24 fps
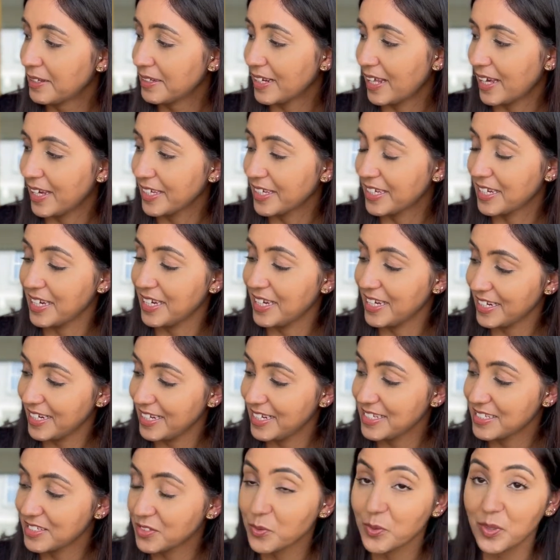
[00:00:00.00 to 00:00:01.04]
like it
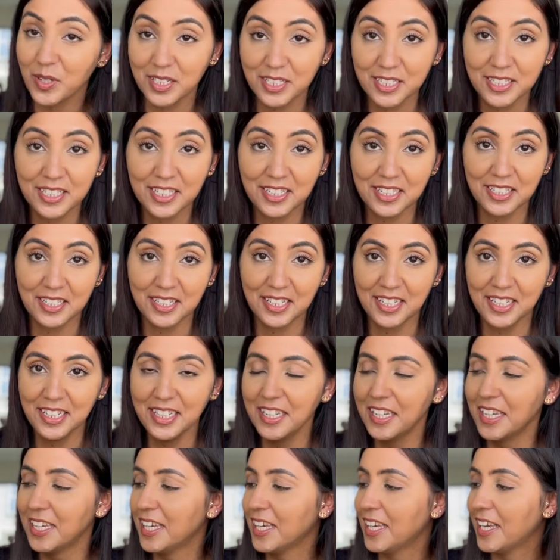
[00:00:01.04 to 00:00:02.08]
is really dirty
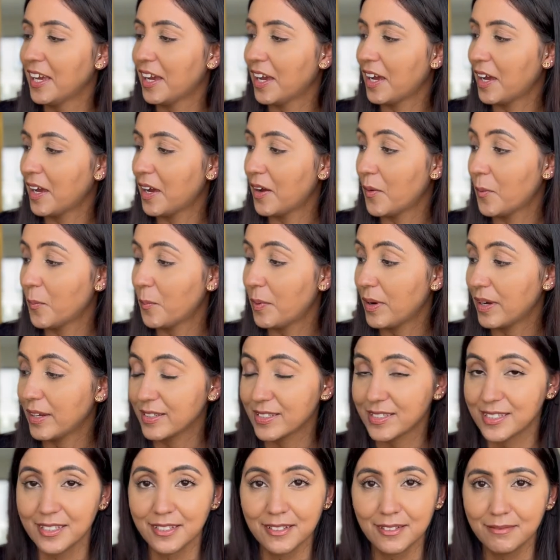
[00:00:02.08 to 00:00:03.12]
uh, but
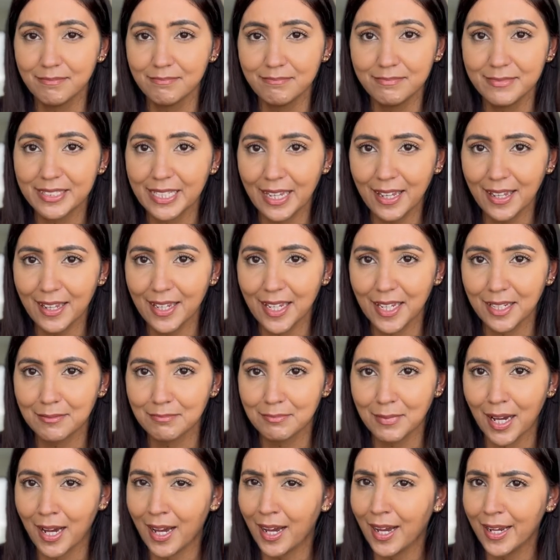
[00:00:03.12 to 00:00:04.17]
yeah
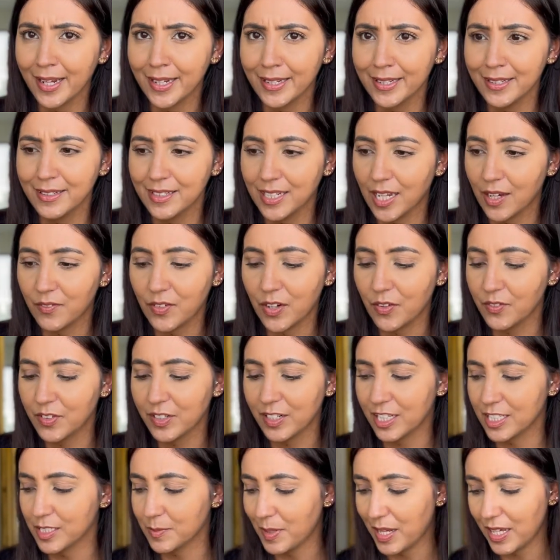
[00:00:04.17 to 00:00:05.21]
i love
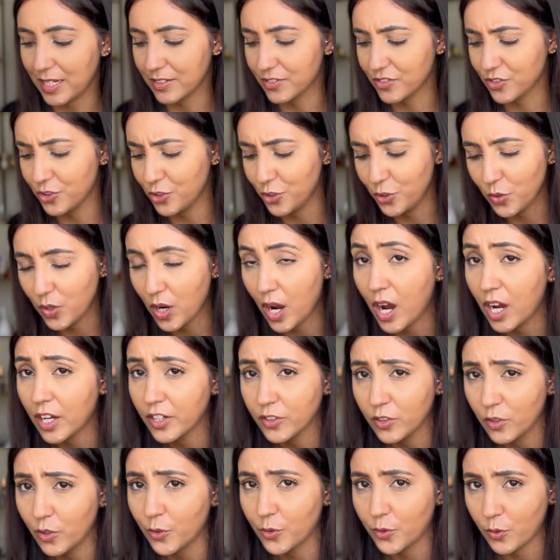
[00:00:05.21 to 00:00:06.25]
hourglass palettes you can't
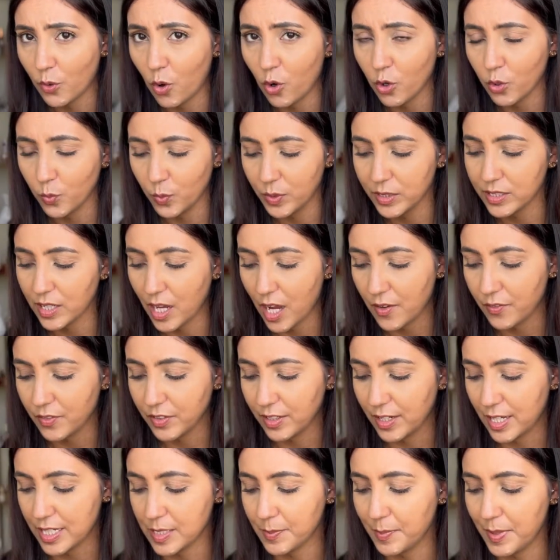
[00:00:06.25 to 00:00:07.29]
go wrong with
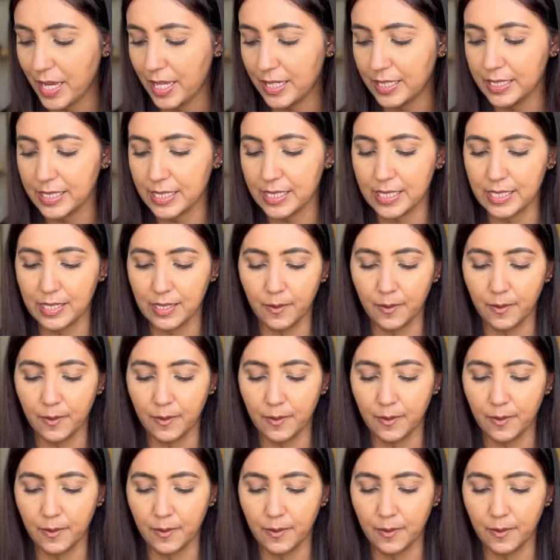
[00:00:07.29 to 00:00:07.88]
hourglass palettes